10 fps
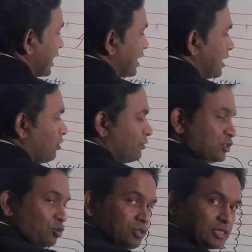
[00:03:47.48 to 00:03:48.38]
ganglia of
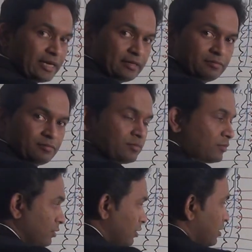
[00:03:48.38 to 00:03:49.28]
its own side.
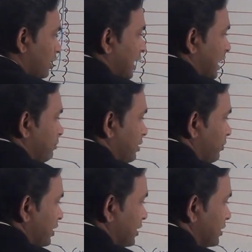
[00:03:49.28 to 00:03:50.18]
I am
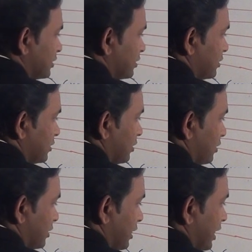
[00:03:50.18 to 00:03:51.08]
rubbing this,
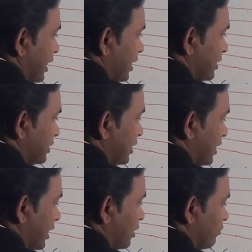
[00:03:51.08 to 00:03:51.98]
the ganglia,
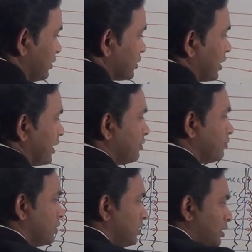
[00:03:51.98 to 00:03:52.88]
celiac ganglia of this side.
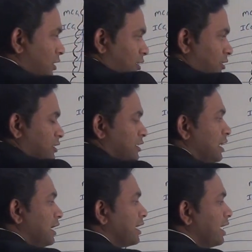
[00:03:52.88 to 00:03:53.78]
This is
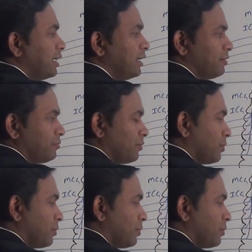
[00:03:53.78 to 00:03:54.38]
celiac ganglia,